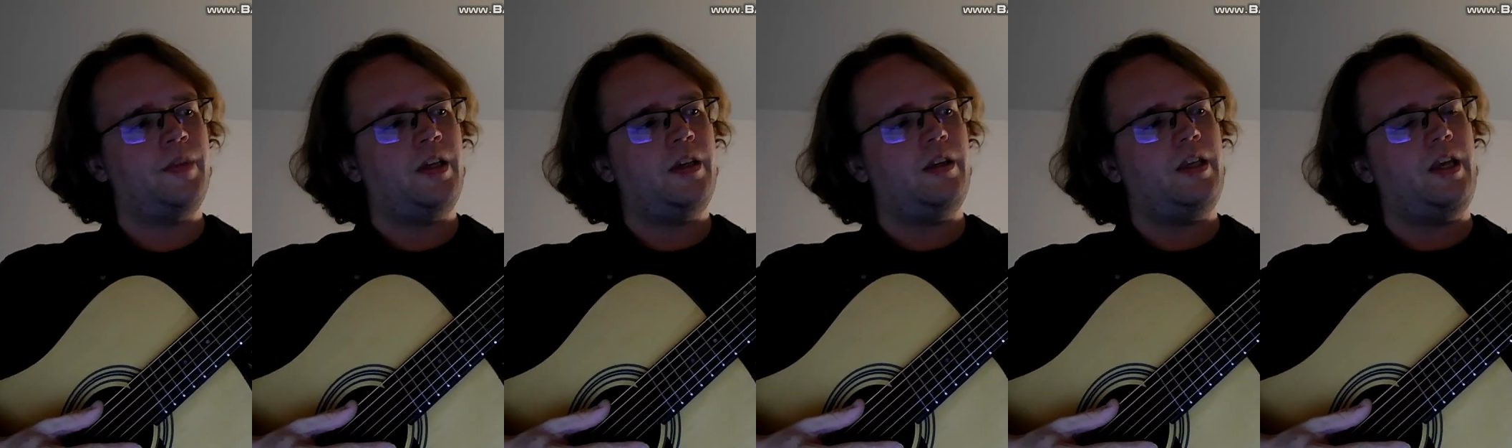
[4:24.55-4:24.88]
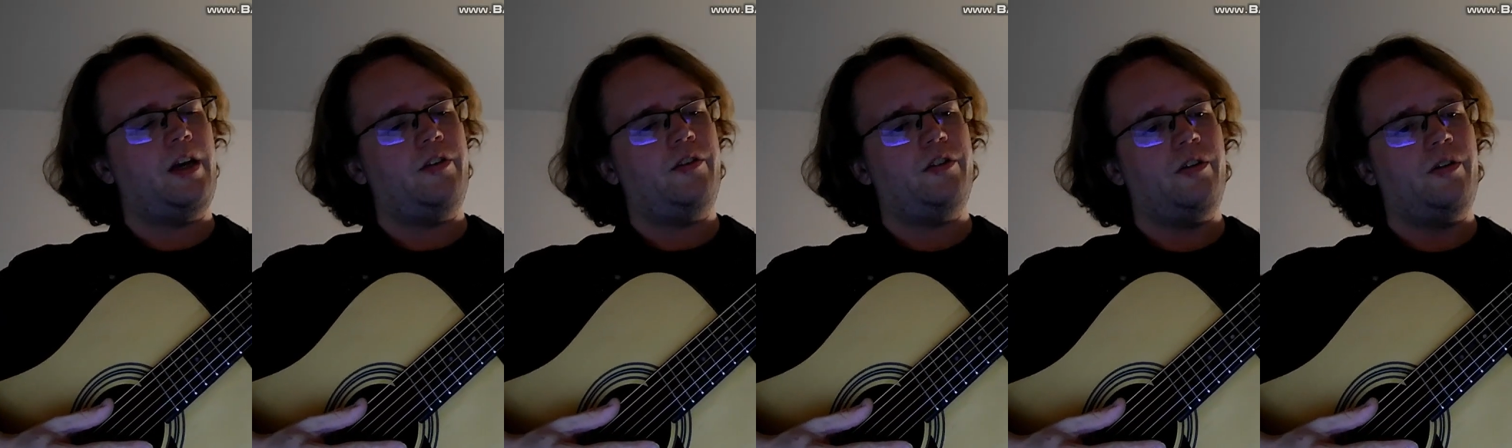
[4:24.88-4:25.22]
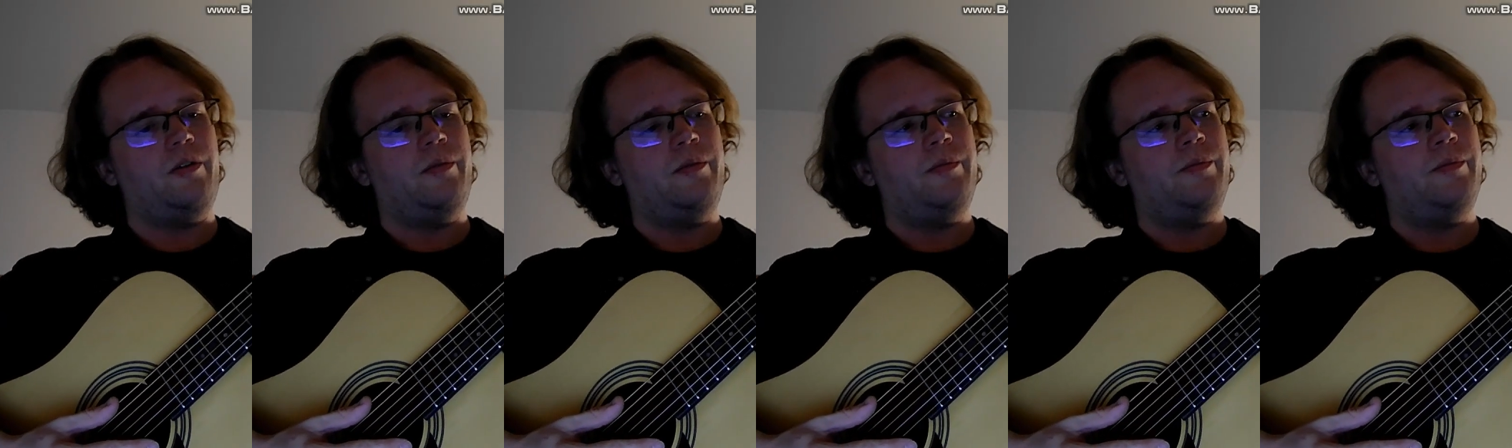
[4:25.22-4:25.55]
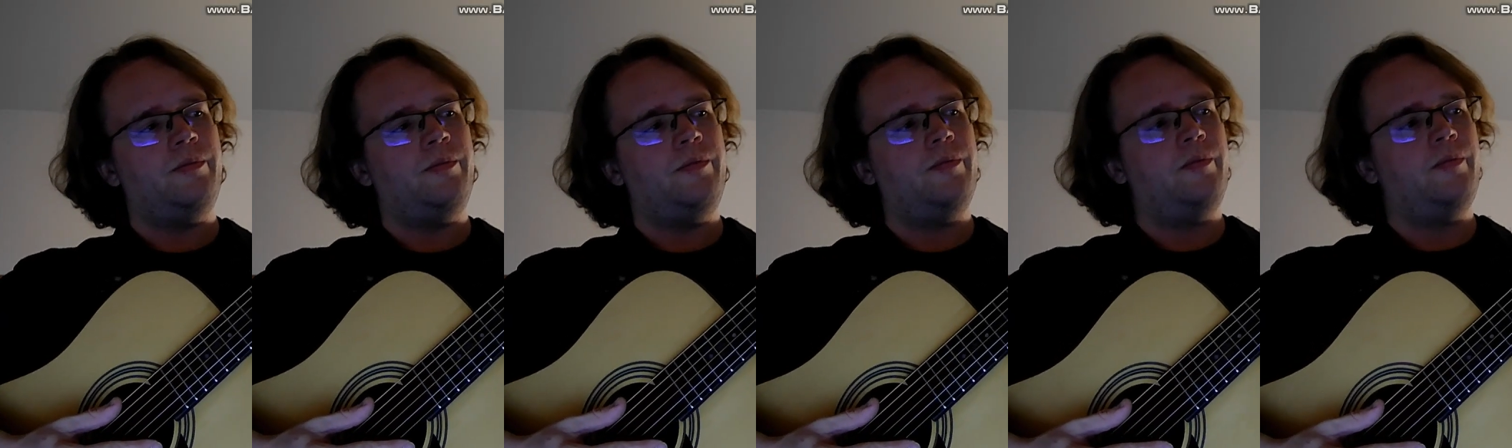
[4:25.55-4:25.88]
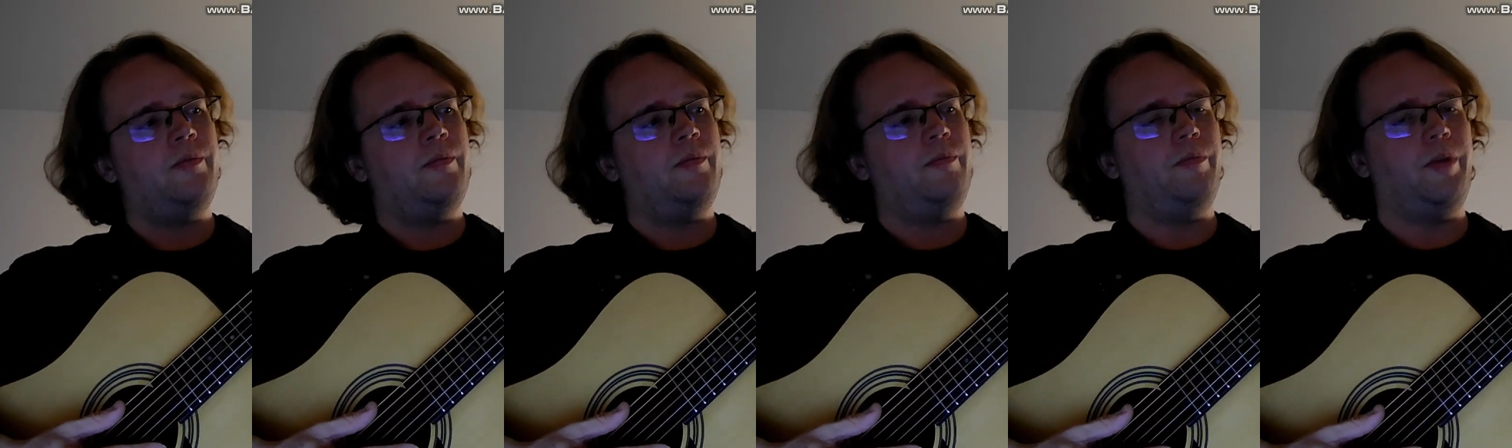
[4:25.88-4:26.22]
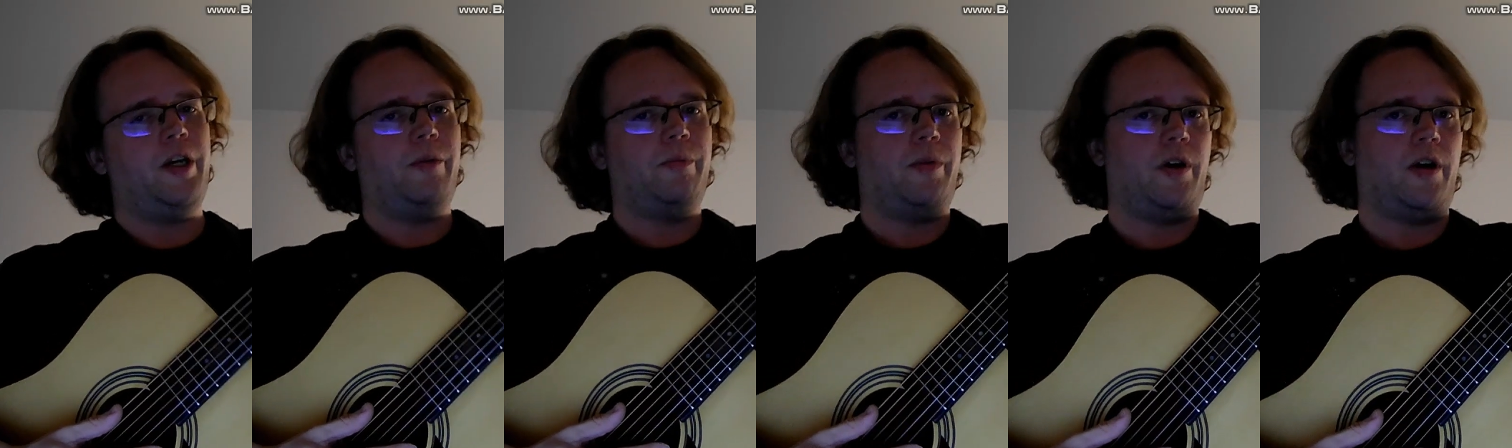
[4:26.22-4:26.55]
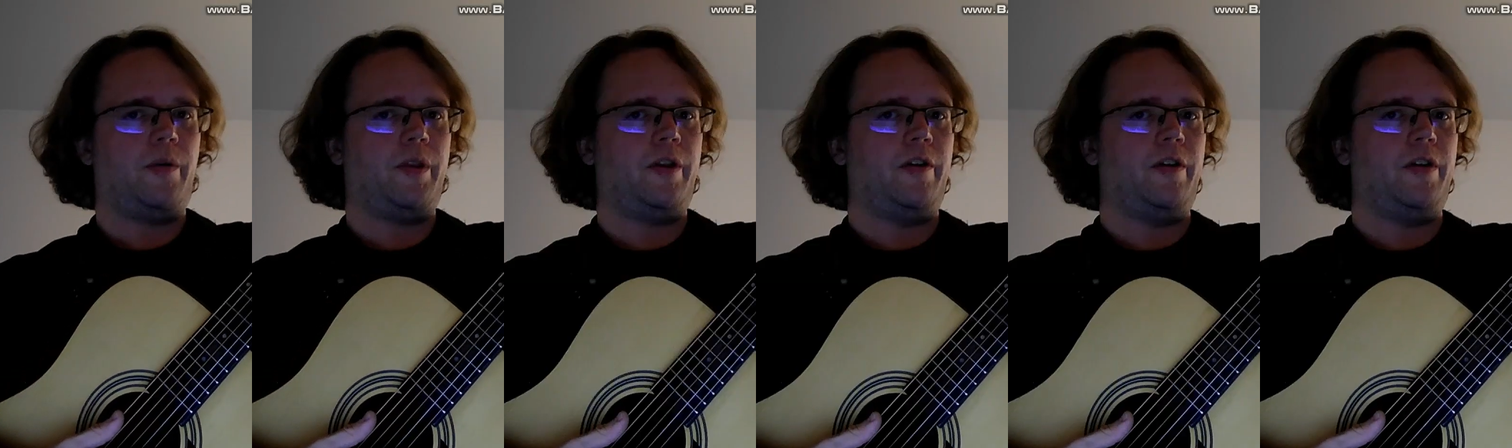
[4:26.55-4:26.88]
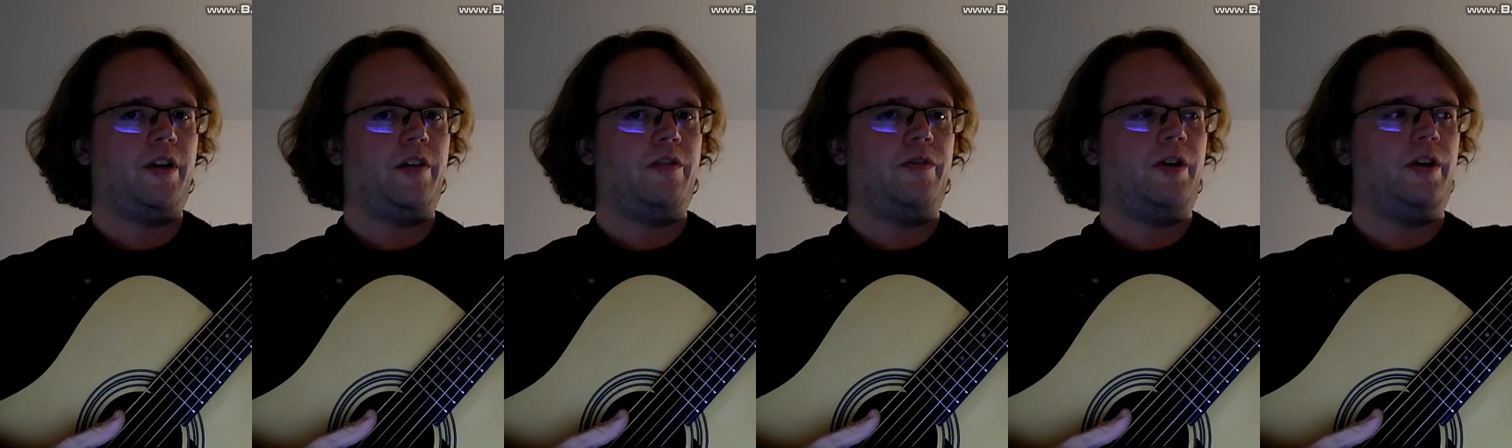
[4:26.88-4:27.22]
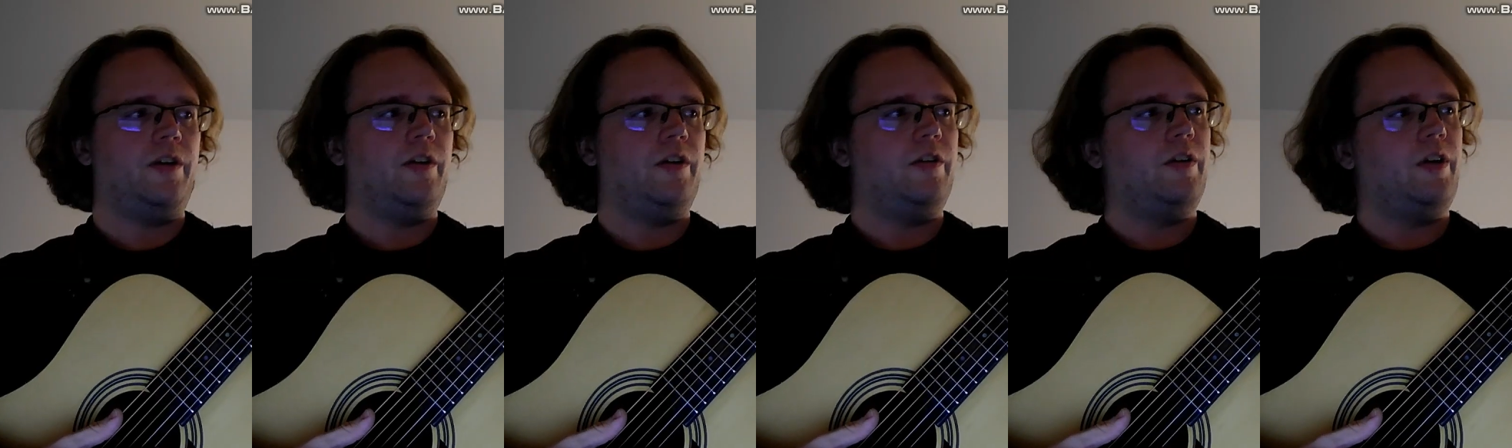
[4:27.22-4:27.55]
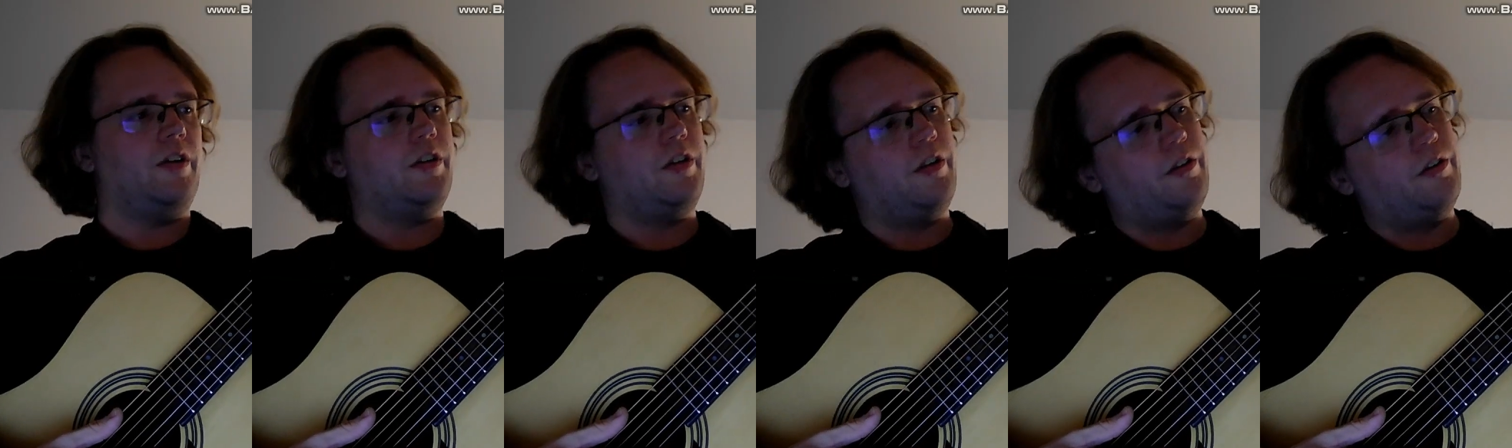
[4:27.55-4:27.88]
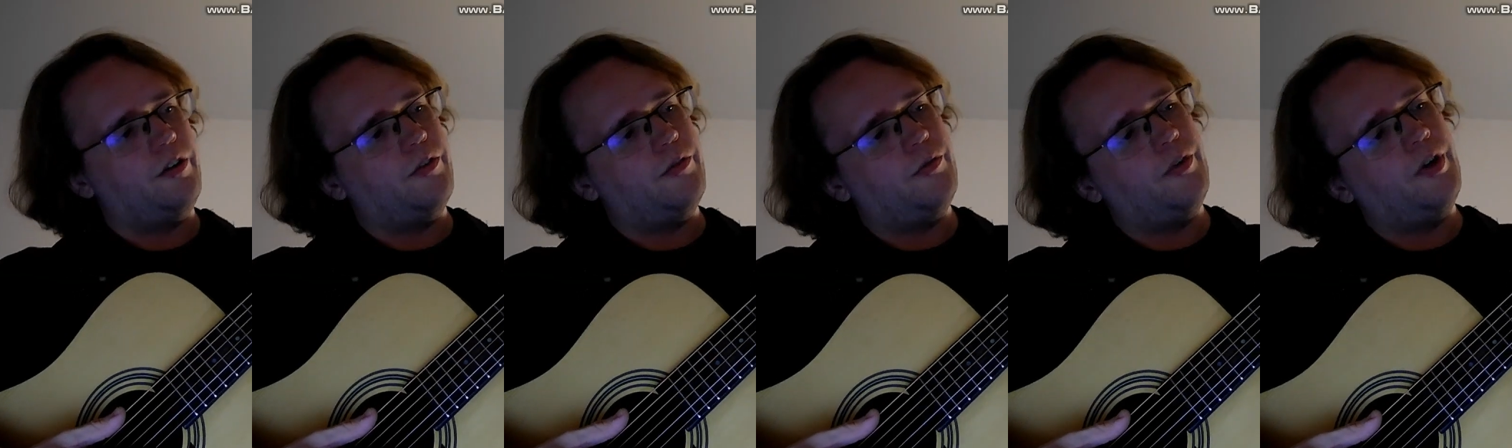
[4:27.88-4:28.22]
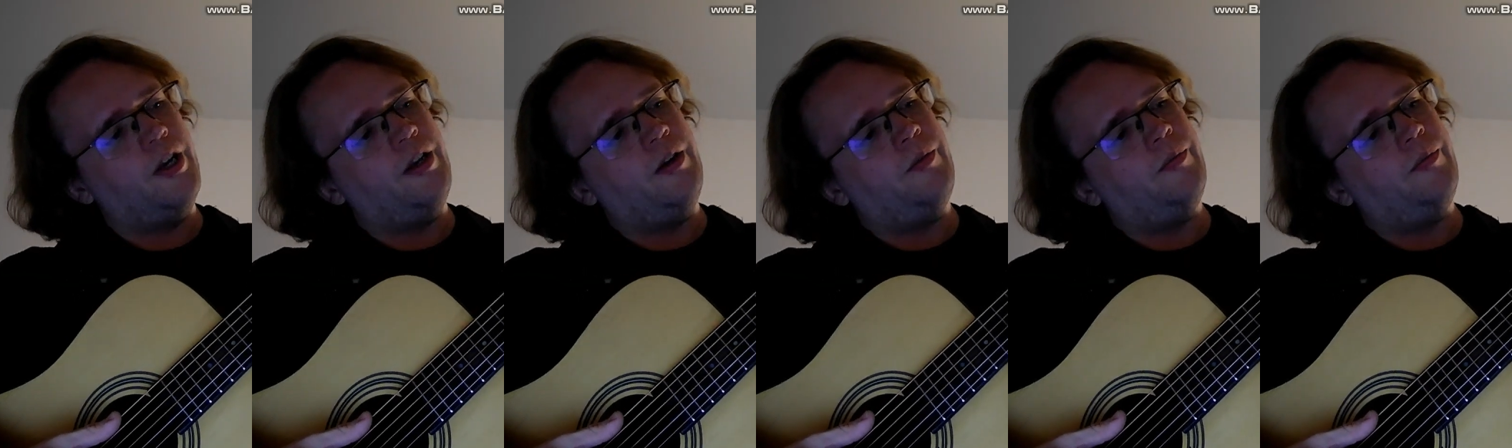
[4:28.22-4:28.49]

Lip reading: yeah, so make a bar with your index finger across the 3rd fret,